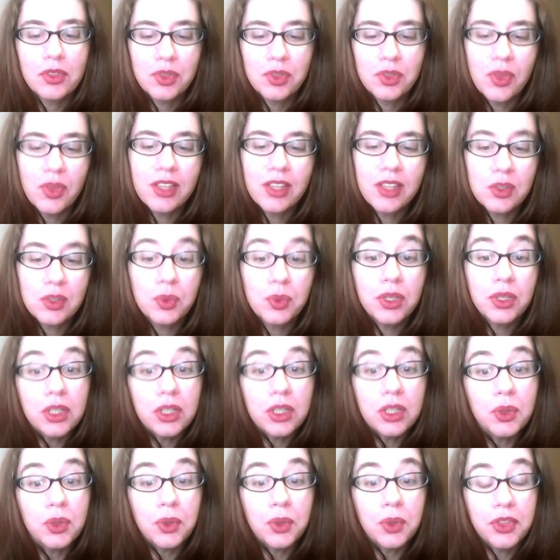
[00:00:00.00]
so that's a
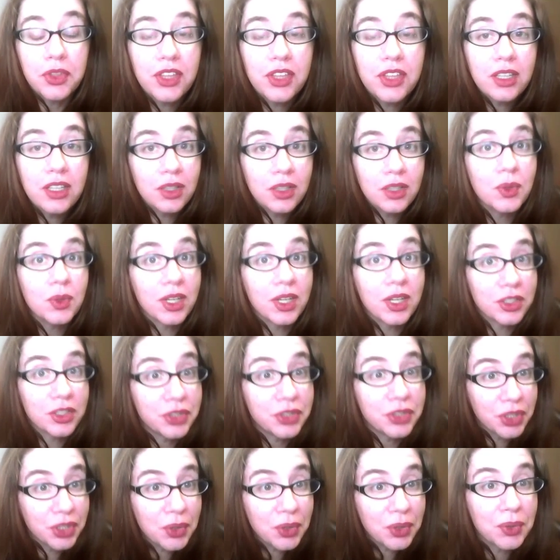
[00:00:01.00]
really cool thing you
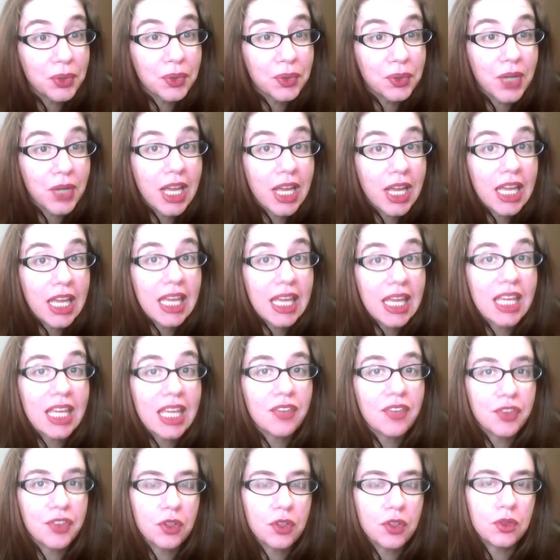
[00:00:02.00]
can do
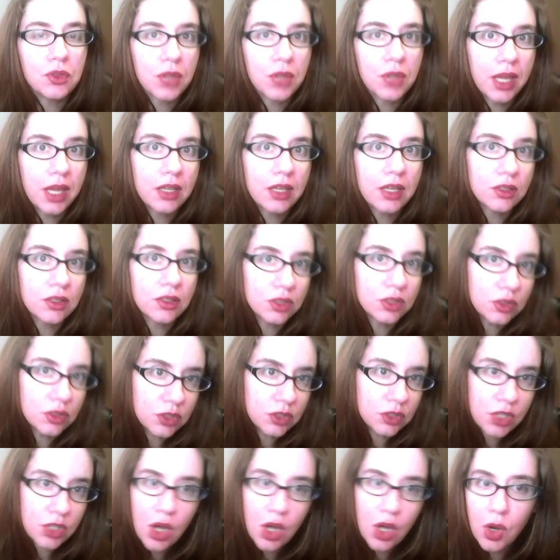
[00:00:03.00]
if you
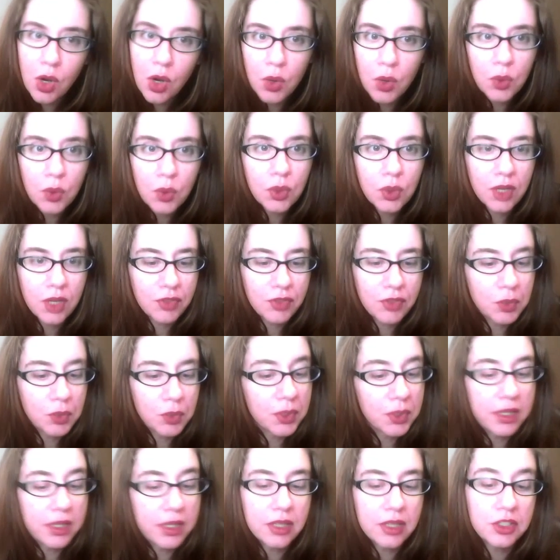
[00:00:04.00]
if
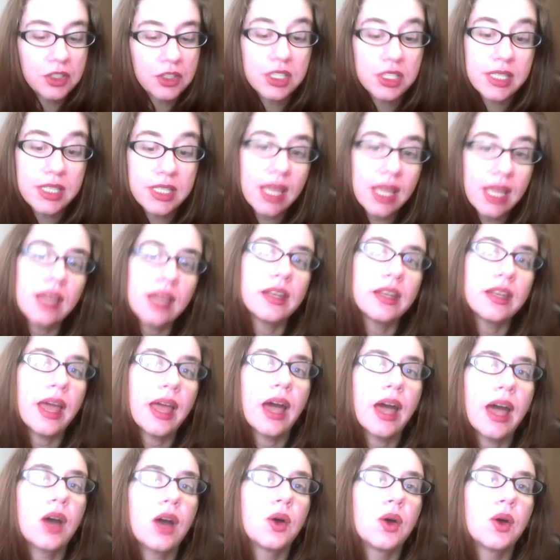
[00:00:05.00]
you really understand
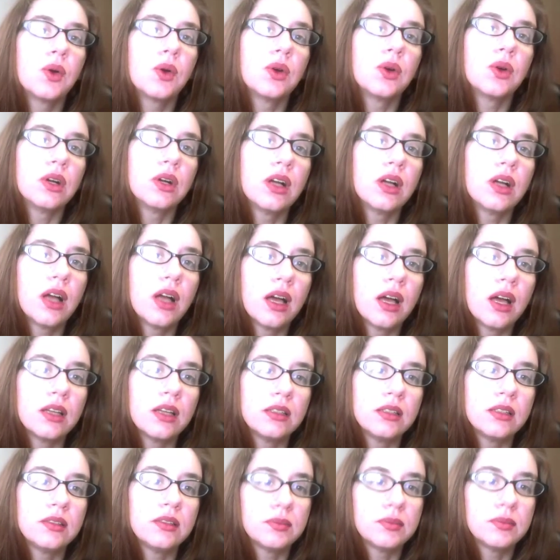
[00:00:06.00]
how
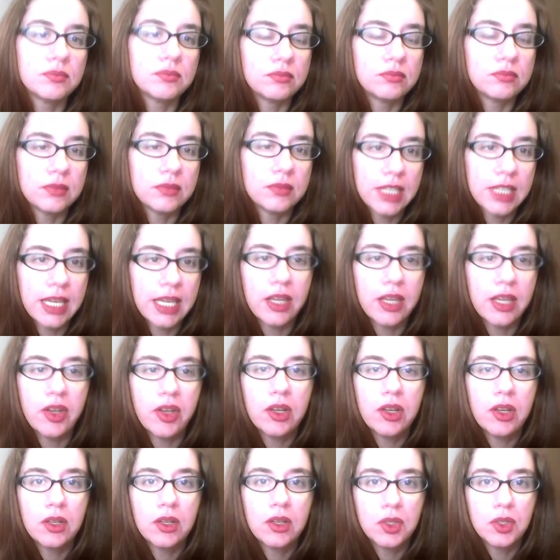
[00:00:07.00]
a
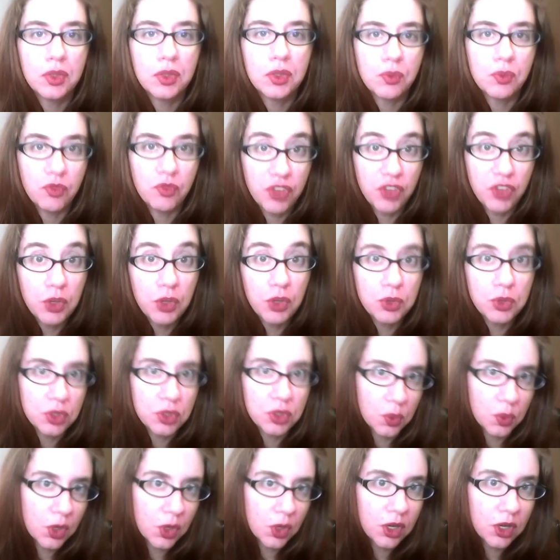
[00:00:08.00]
kid
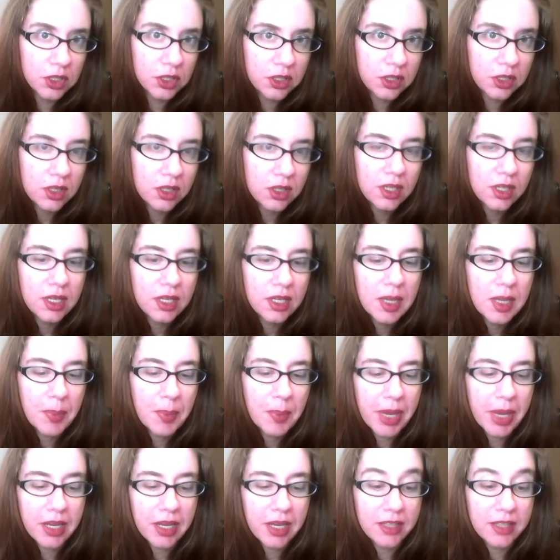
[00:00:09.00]
views the world.
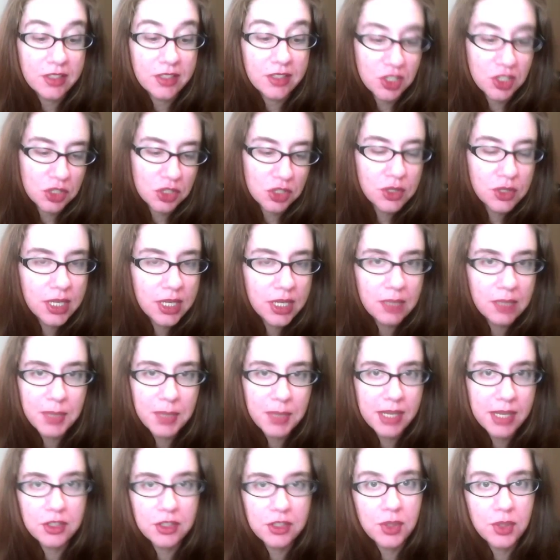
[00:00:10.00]
But it's just tricky
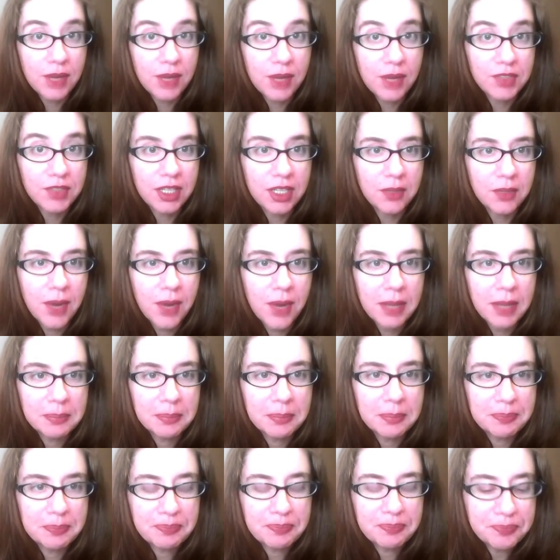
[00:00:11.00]
because you have to get it
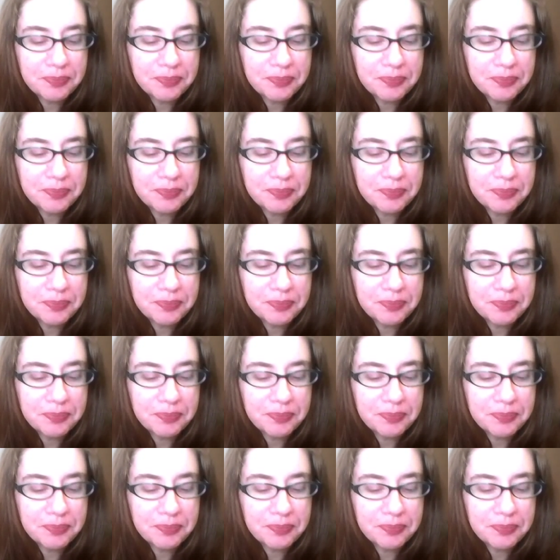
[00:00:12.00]
right.